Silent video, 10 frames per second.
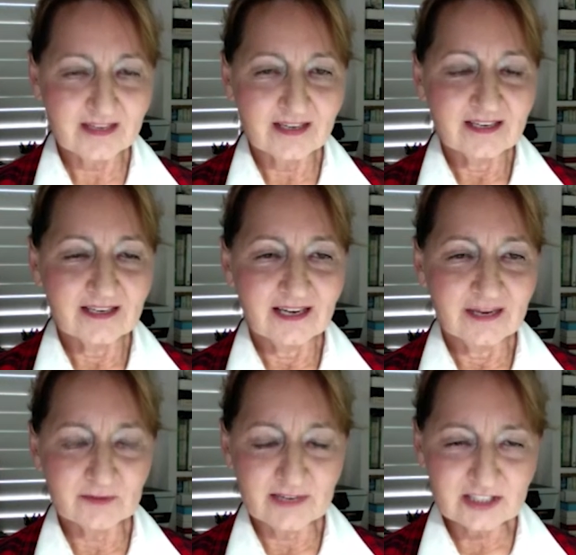I'm a
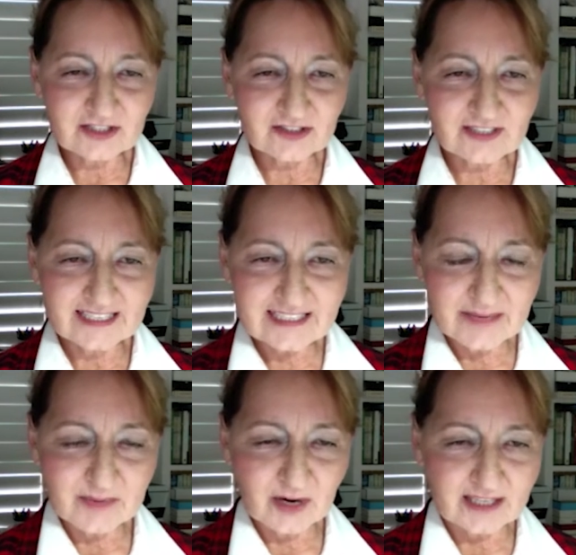registered landscape
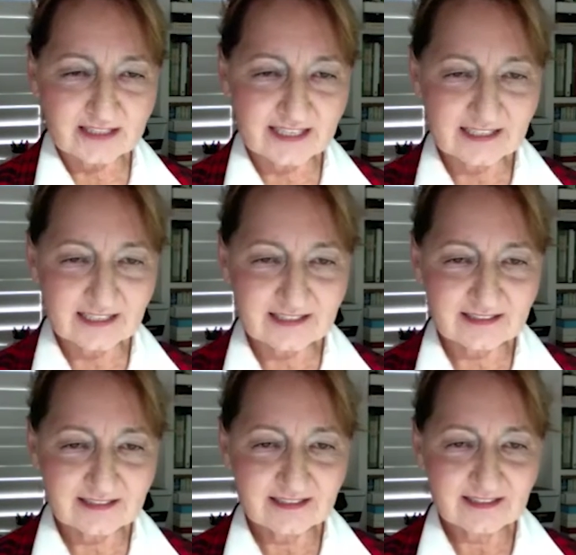architect,
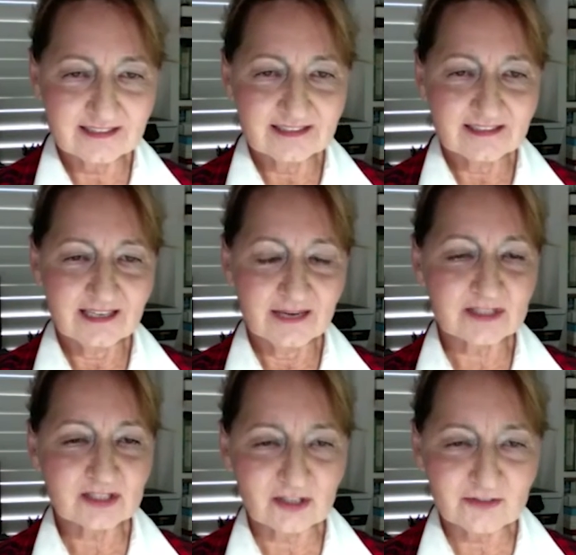I'm a
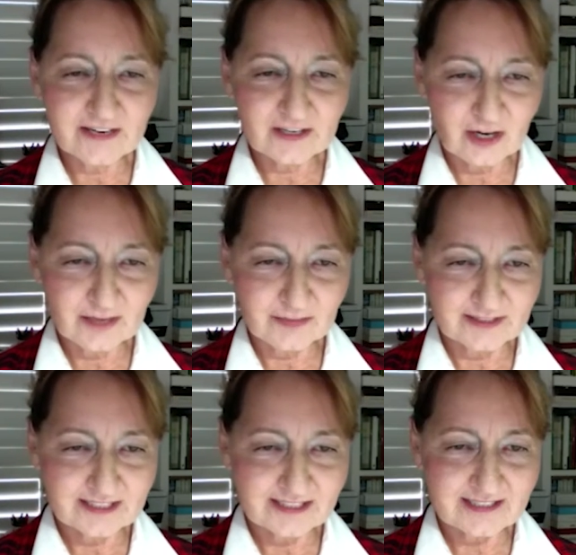certified
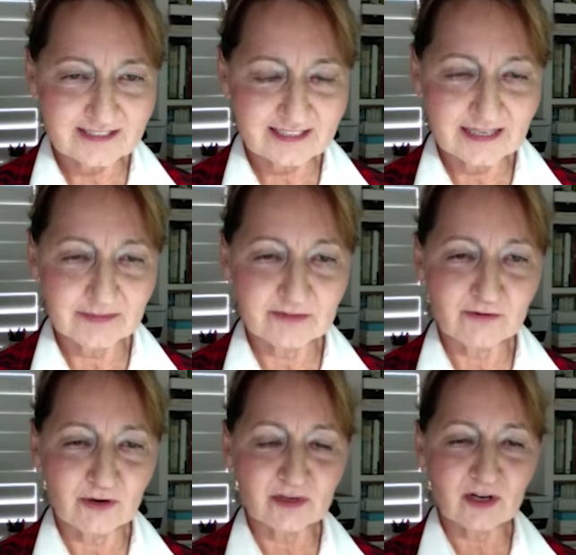arborist, and I'm a
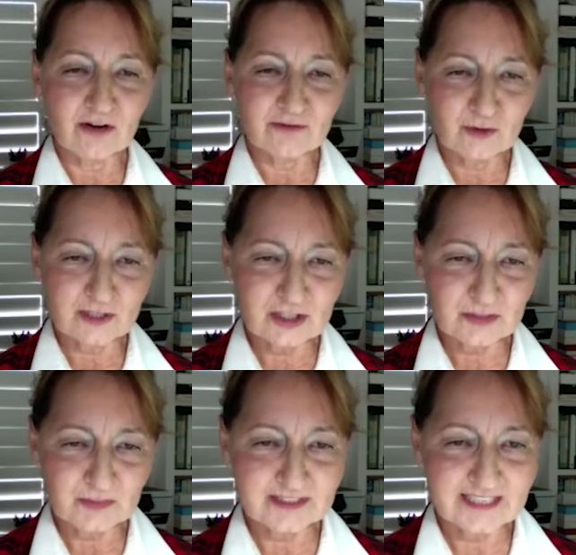former golf course
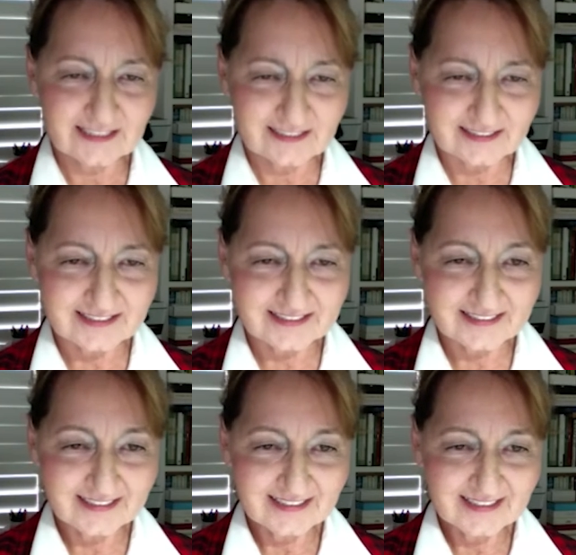superintendent.
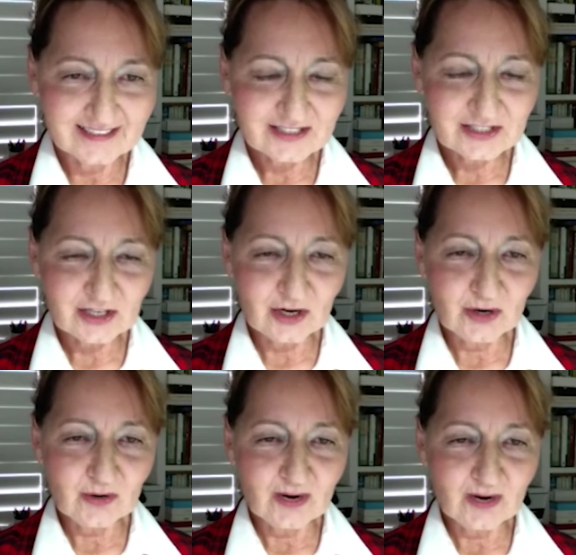
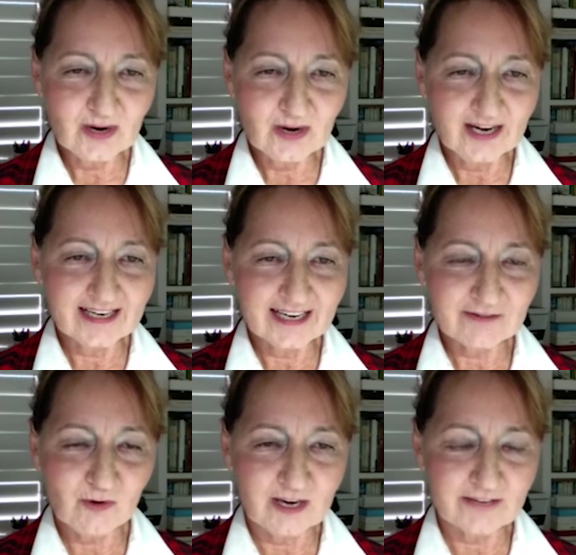So I have
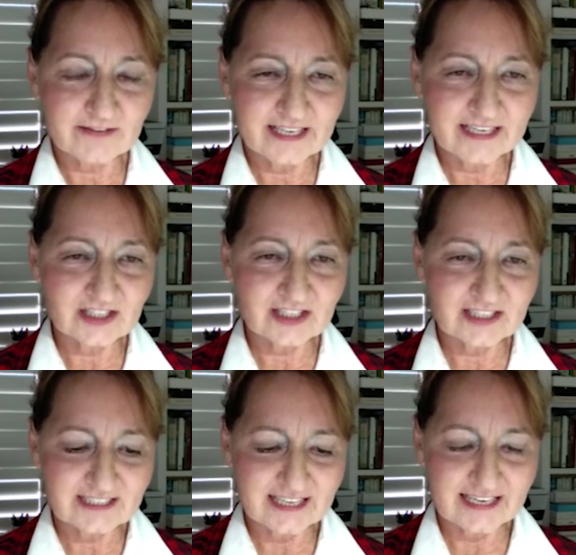qualifications
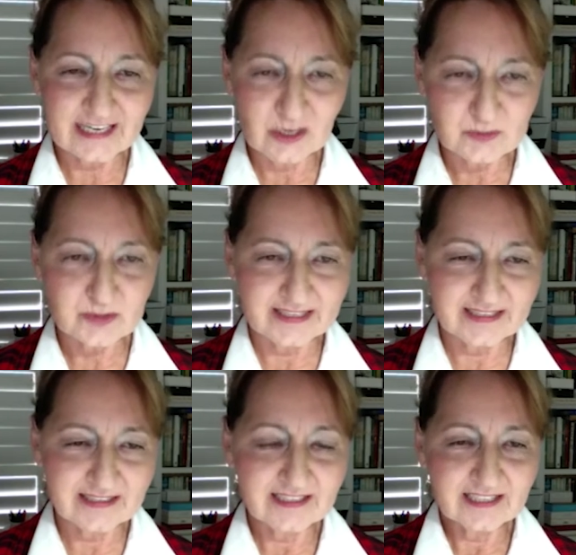that helped me
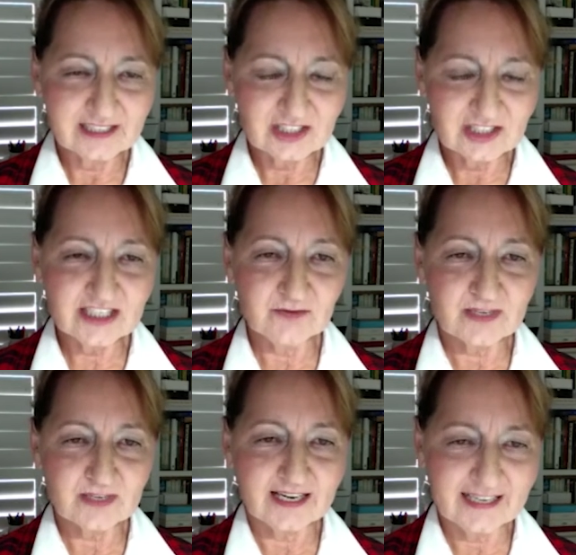achieve what
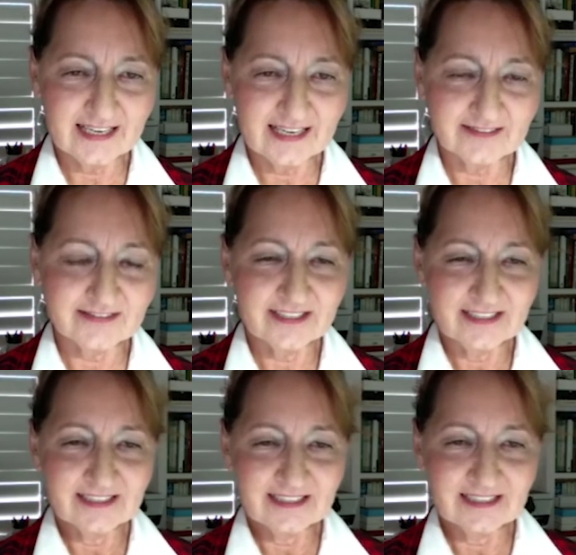I have
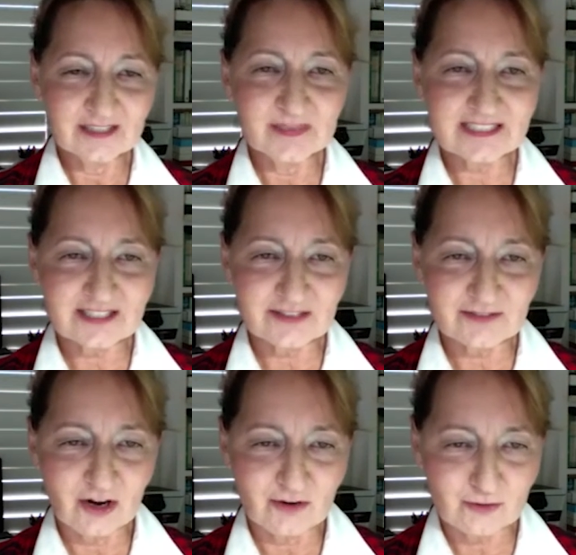in the business of
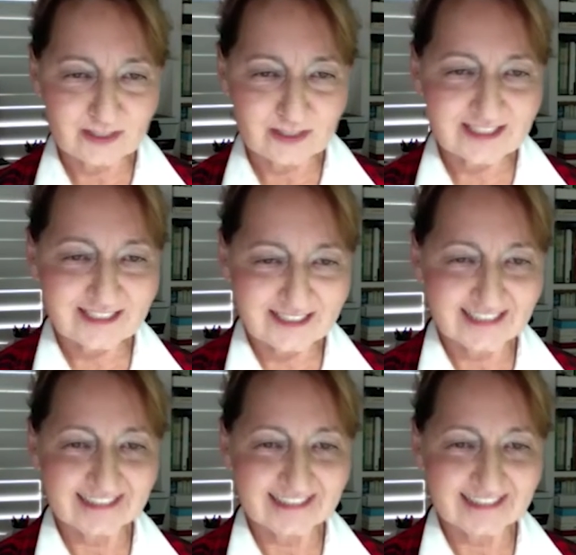golf course design.